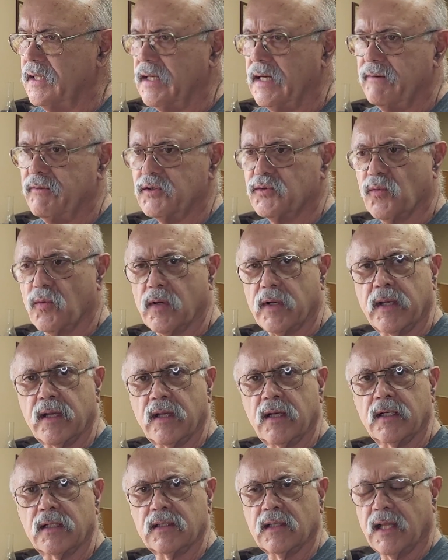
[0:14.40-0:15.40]
I was working
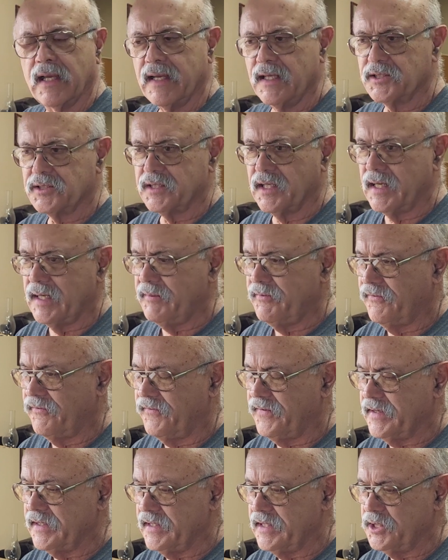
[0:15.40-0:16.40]
on last time
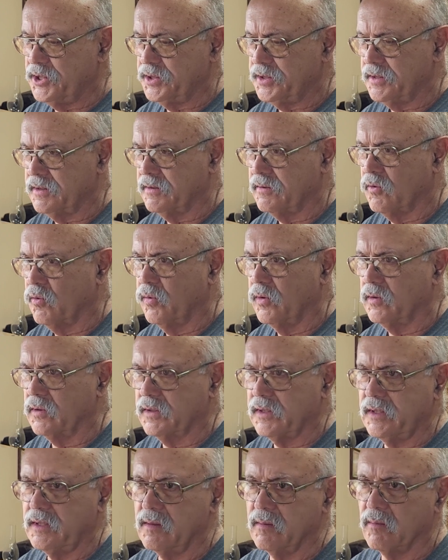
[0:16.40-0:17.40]
finished and
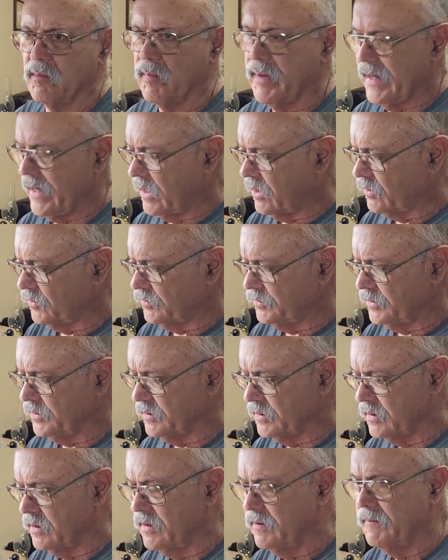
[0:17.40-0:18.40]
quilted and bound,
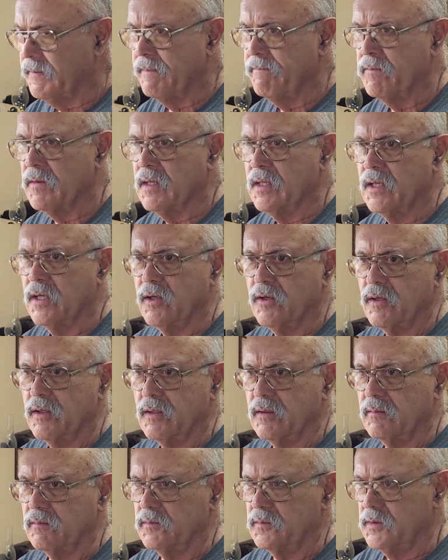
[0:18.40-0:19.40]
and
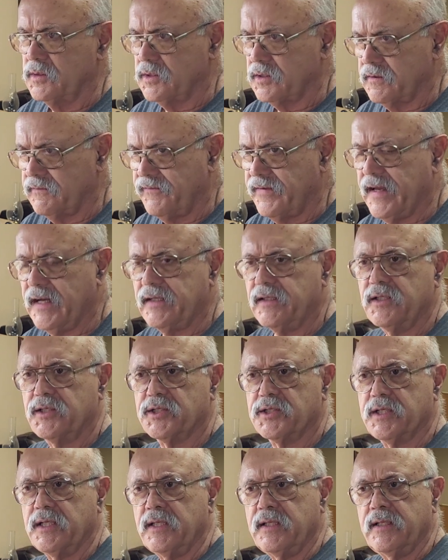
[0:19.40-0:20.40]
in fact,
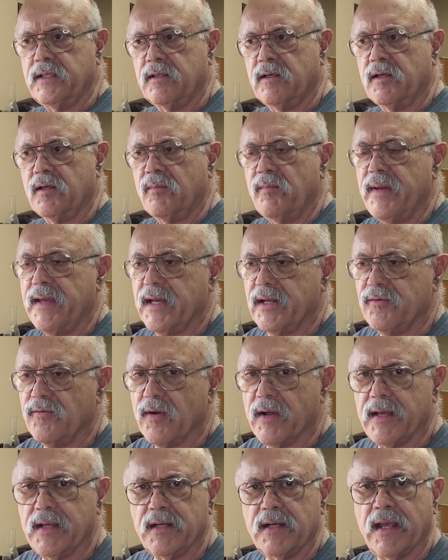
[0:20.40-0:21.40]
it's sitting in on a bed
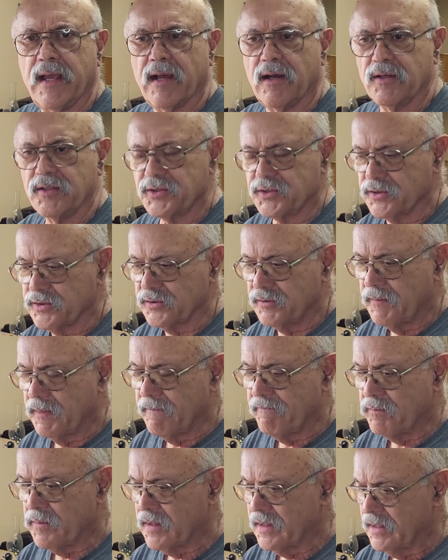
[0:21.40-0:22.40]
right now, so
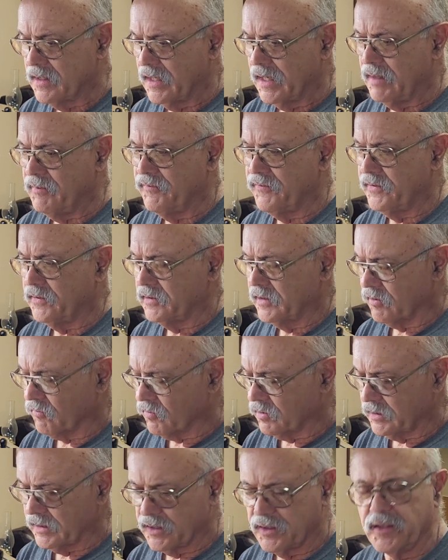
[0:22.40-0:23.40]
I'm feeling
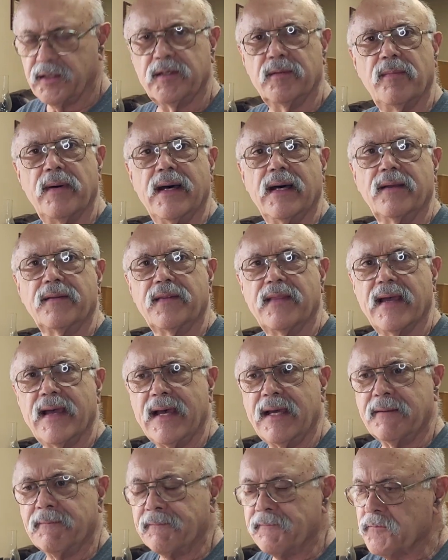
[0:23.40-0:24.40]
really good about
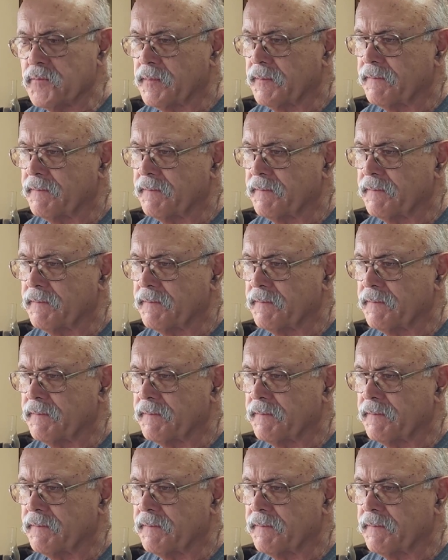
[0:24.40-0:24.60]
that.